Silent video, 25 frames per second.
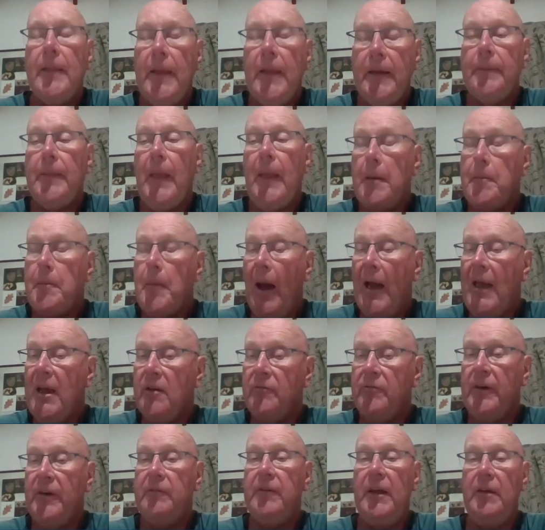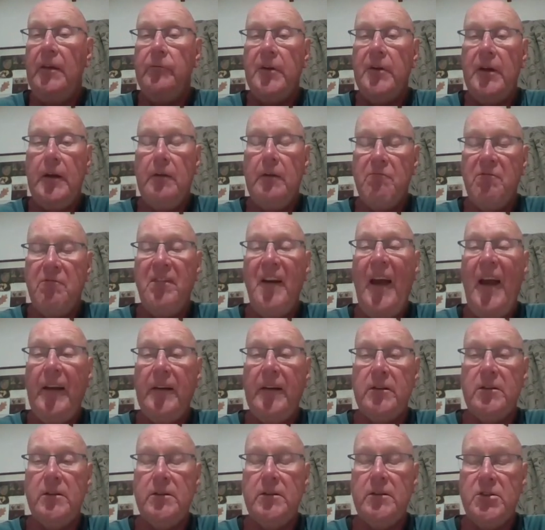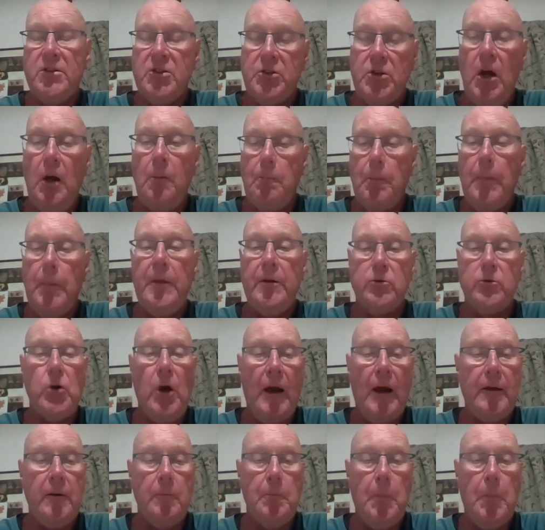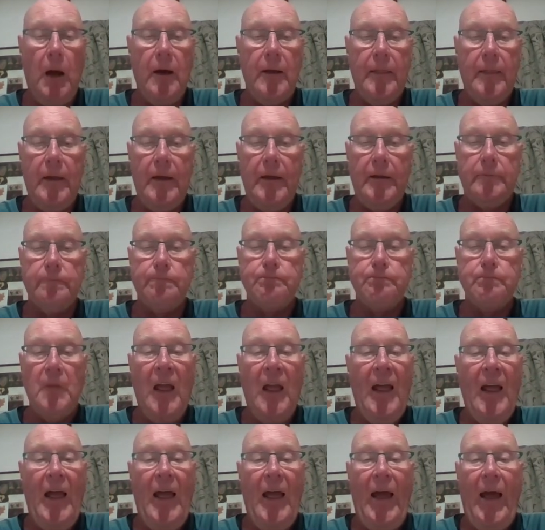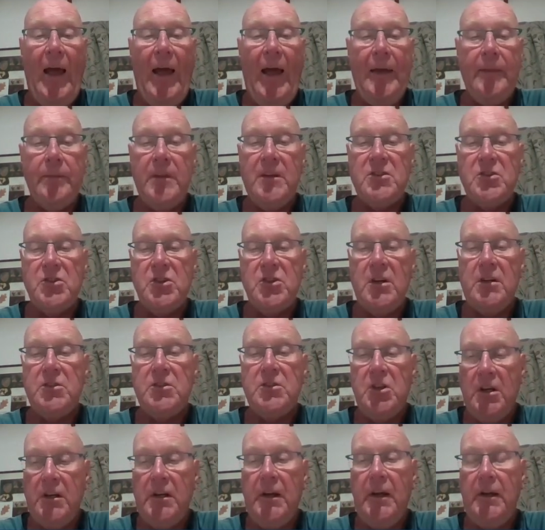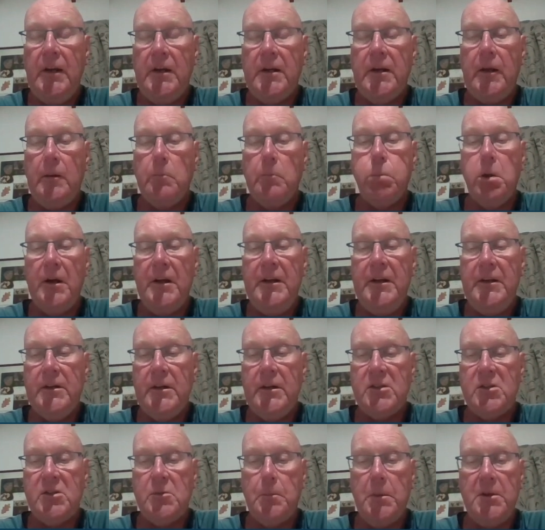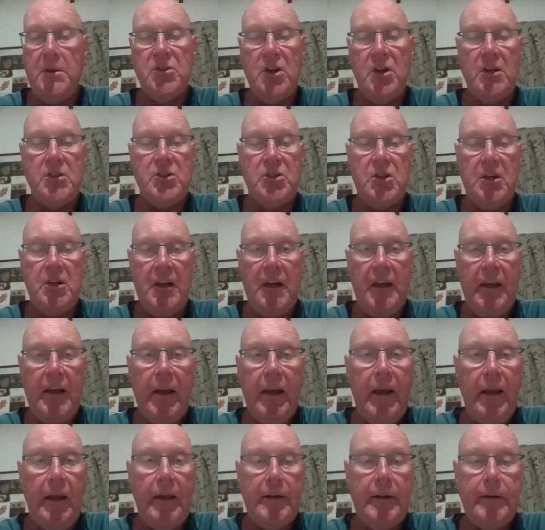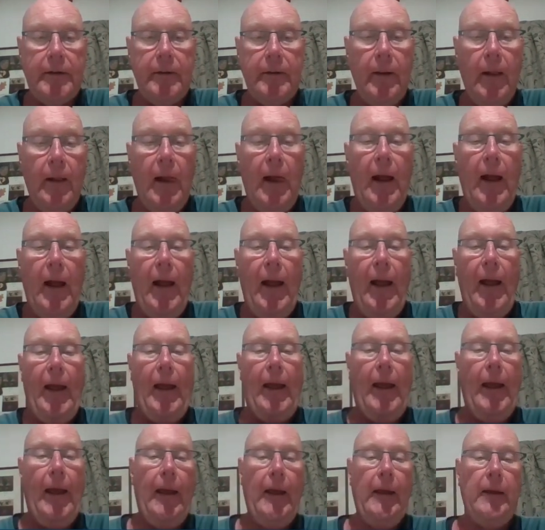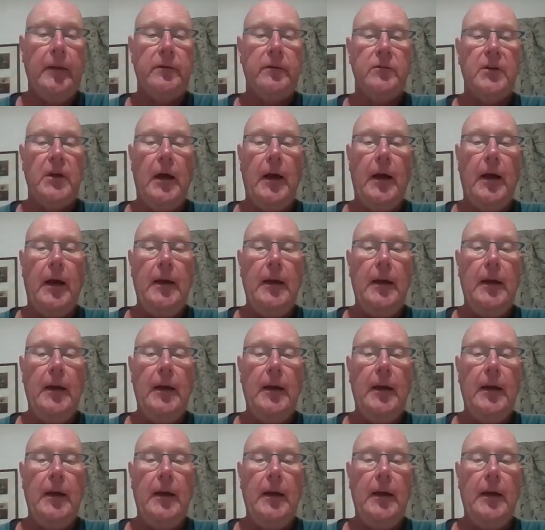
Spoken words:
then they may have even in fact stopped the drug by then. And there's a genetic predisposition again, and